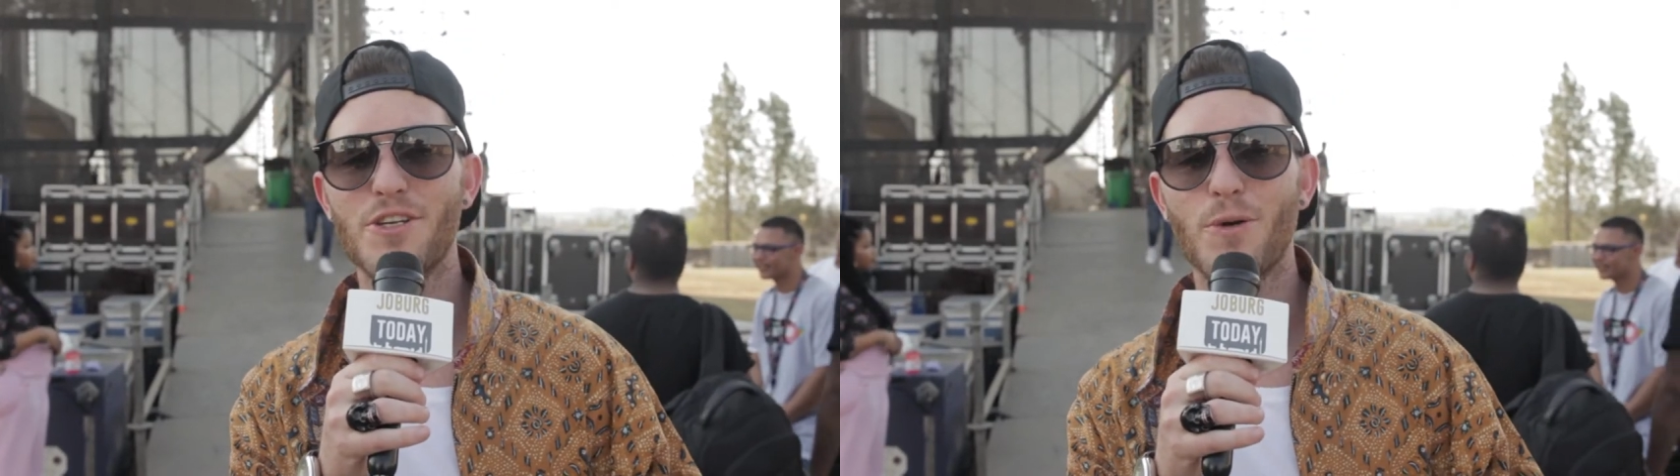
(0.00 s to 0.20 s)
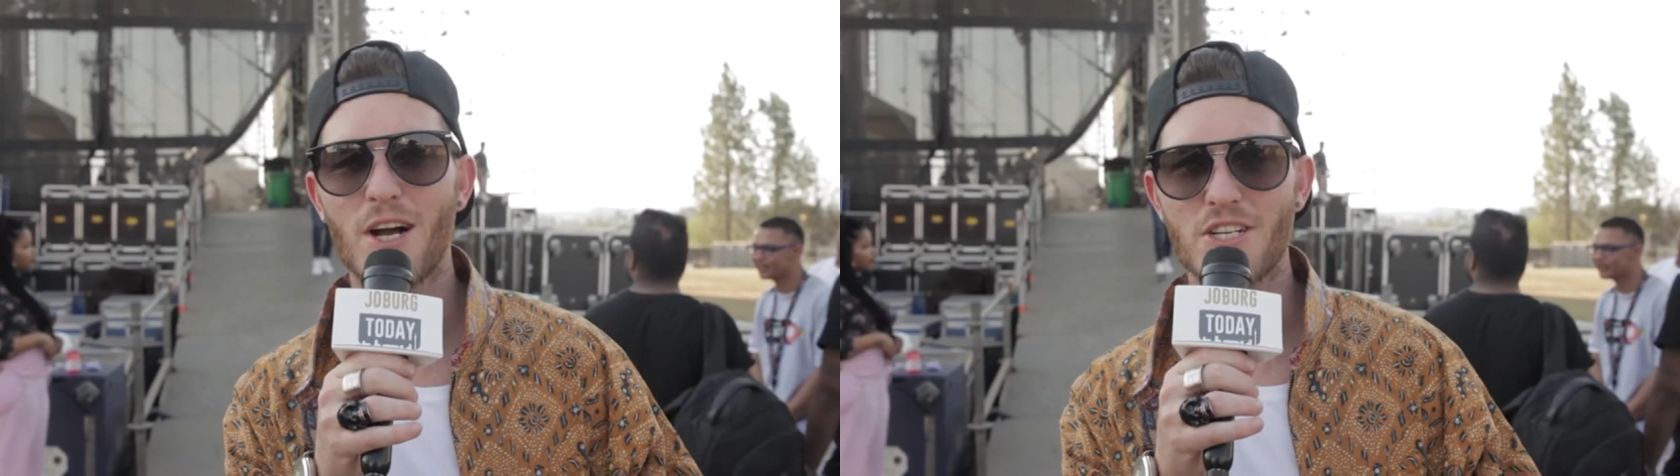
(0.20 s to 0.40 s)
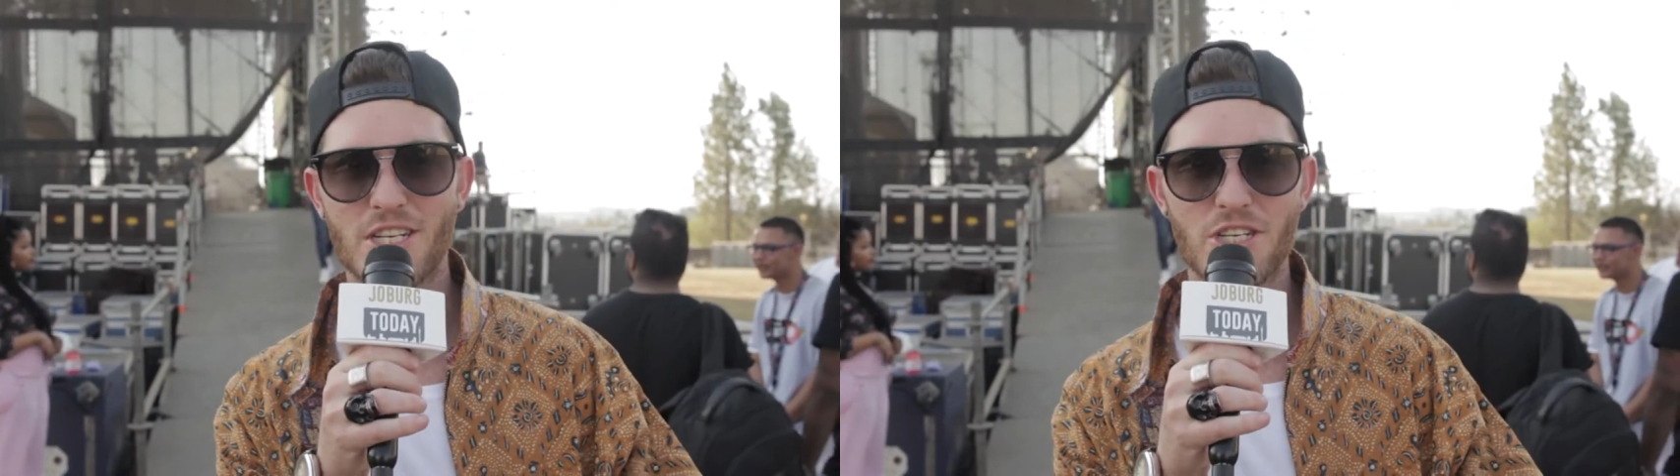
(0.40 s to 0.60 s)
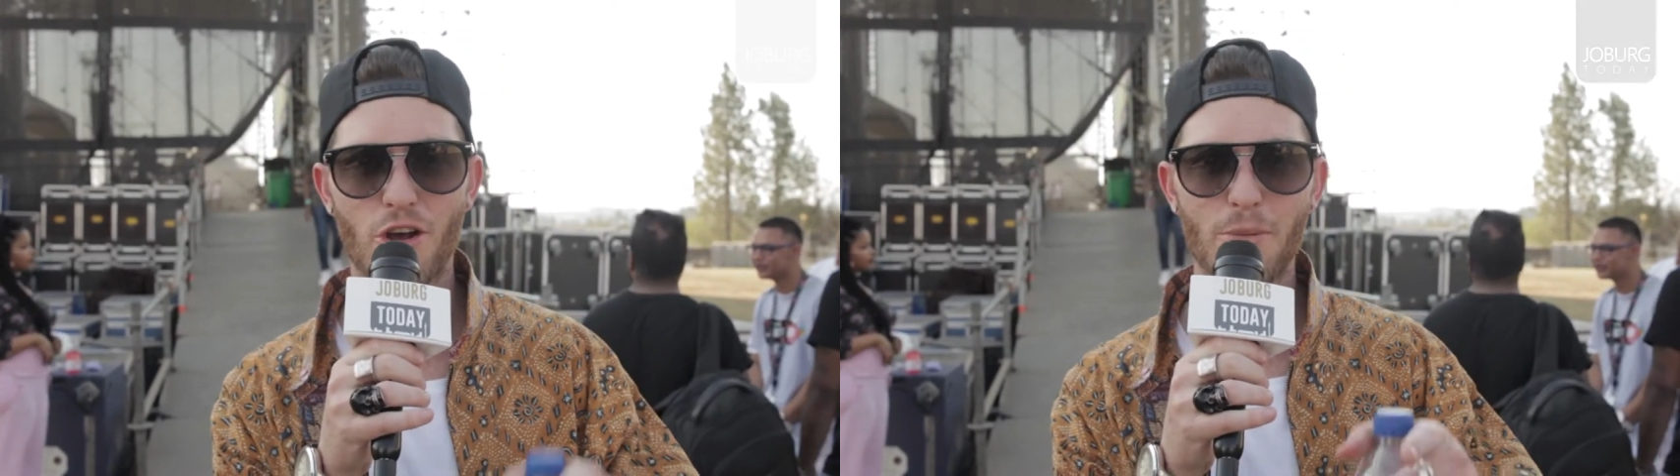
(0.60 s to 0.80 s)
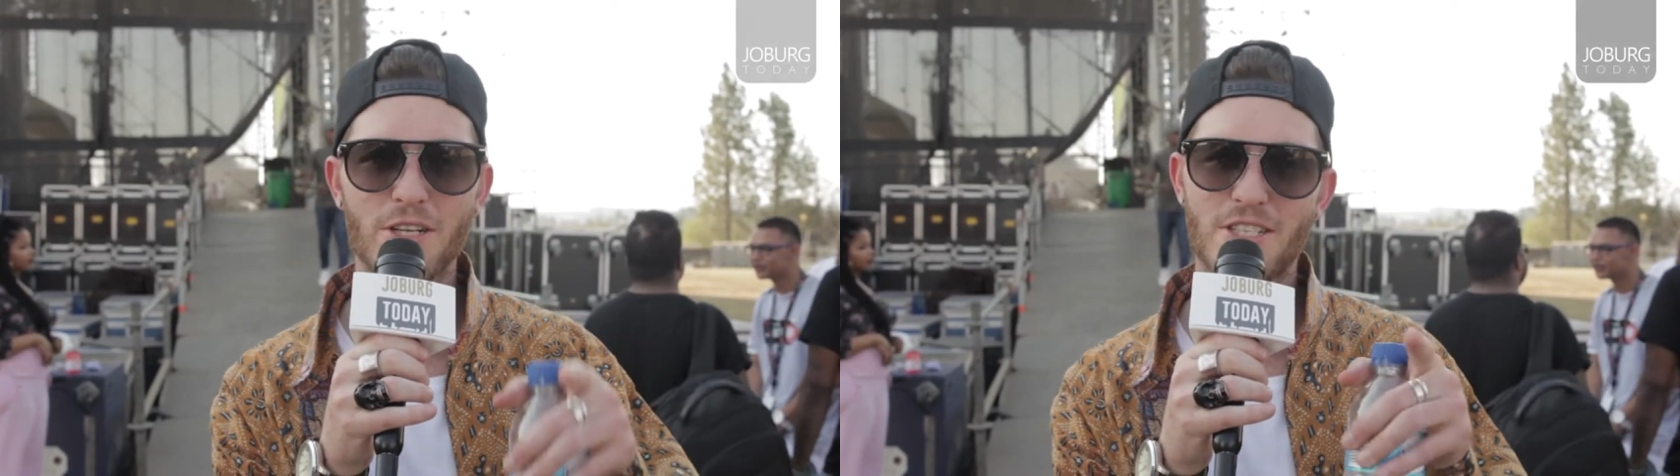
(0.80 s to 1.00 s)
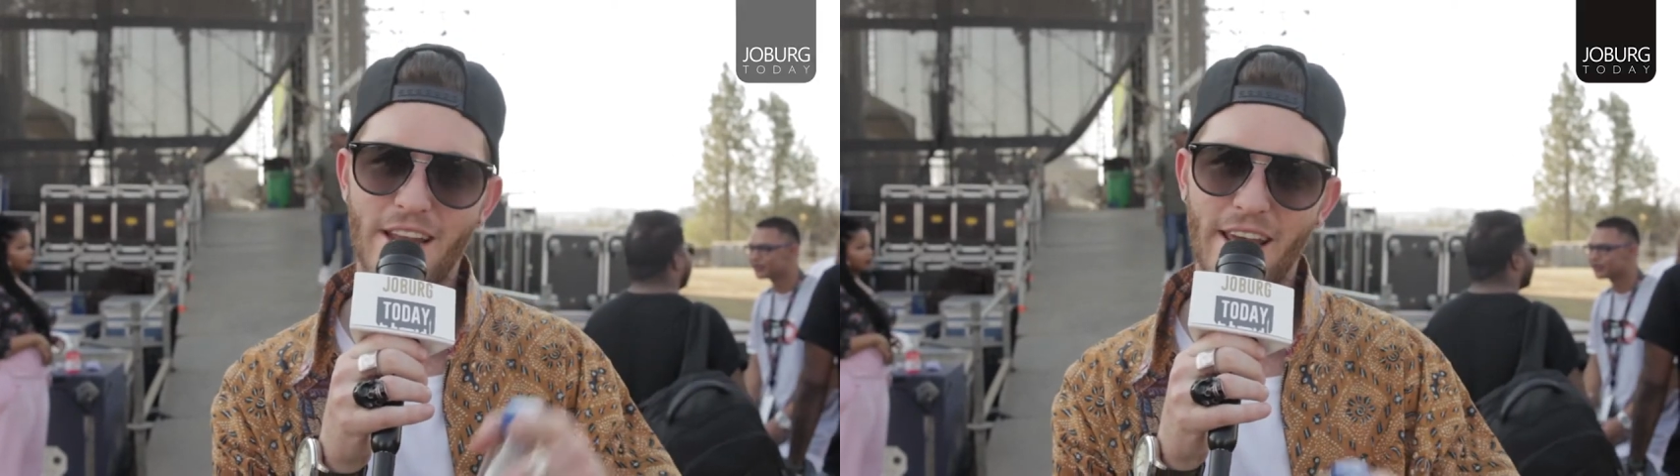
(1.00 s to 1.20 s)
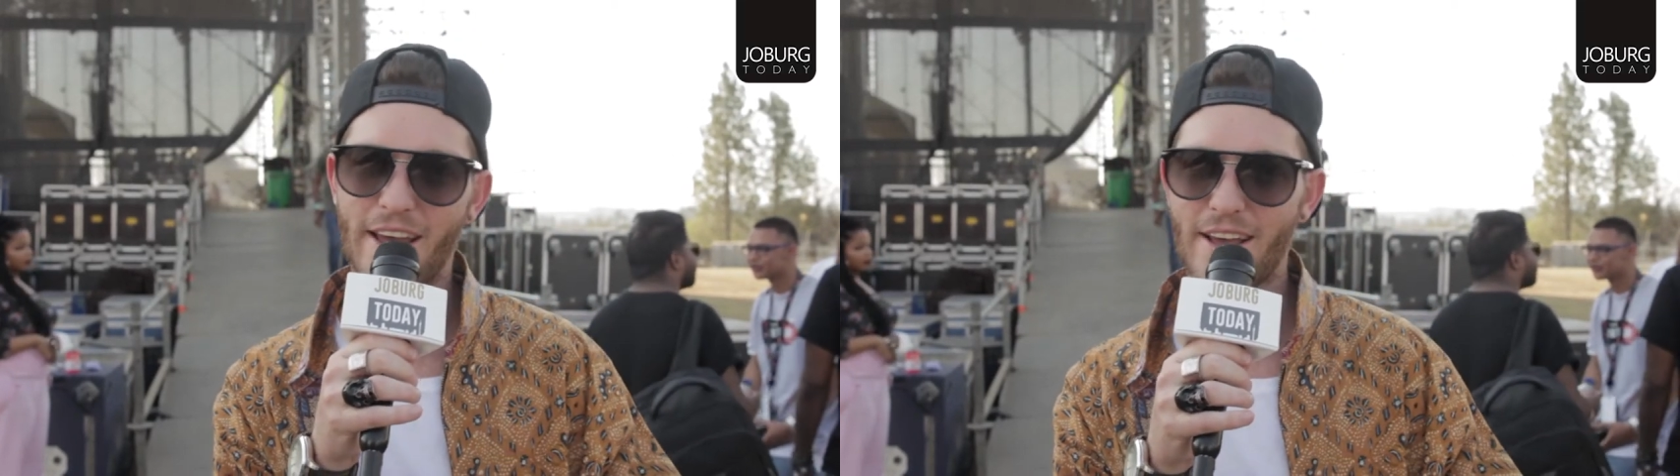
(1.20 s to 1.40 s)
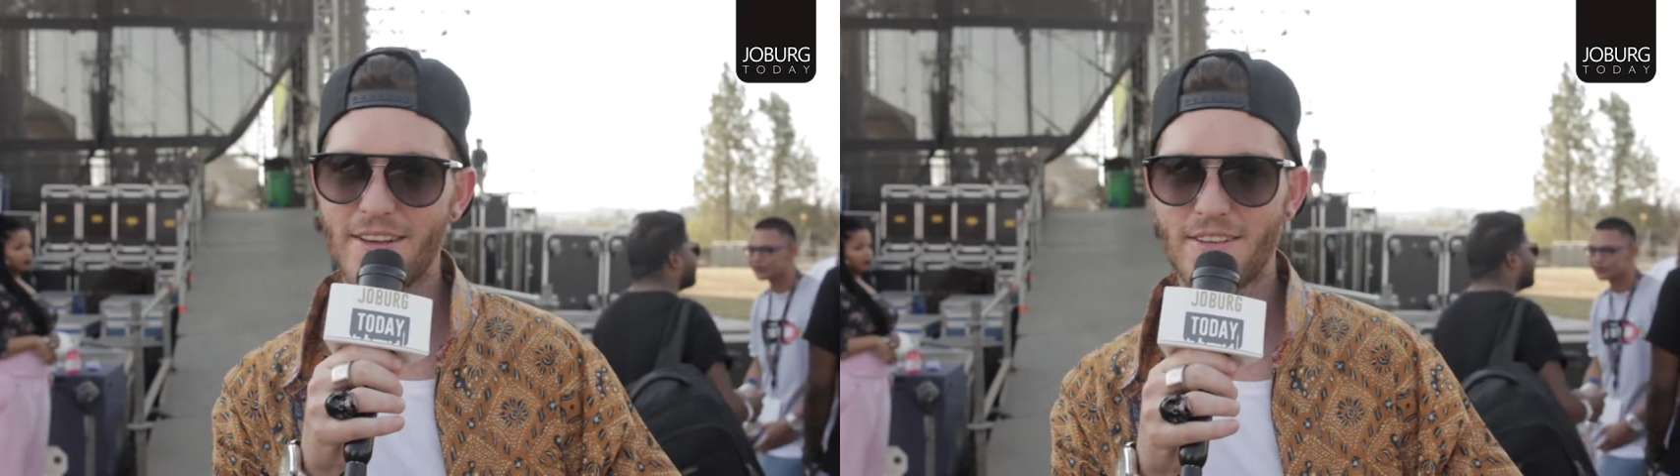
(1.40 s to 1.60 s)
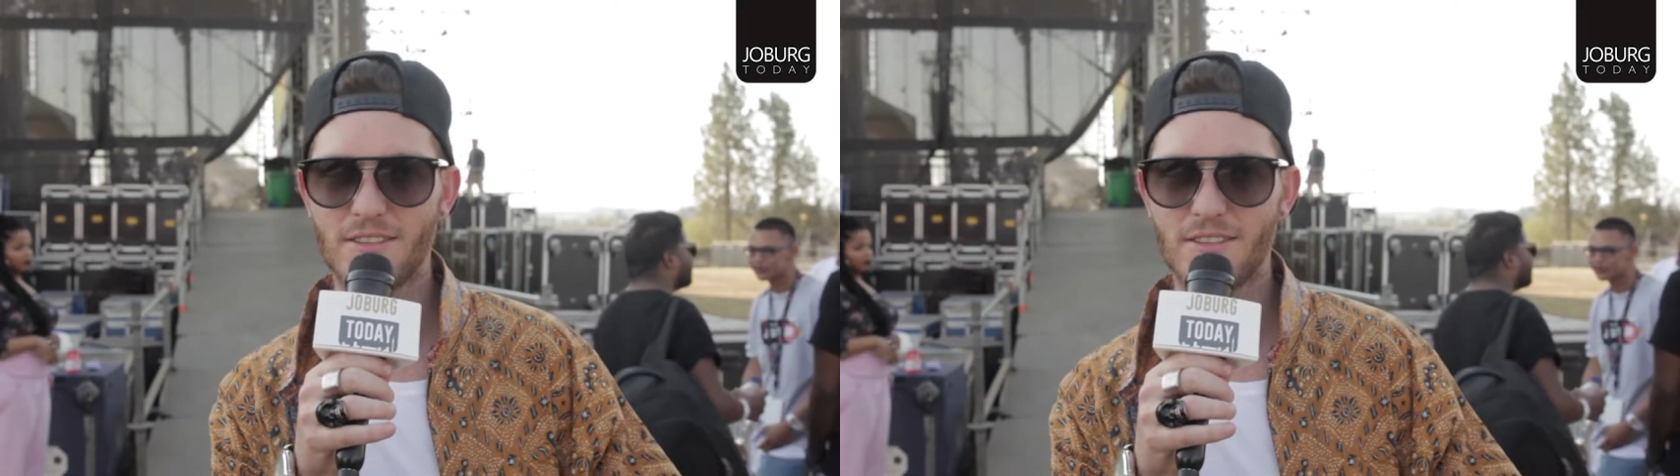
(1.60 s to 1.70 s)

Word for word: and you're watching Joburg today.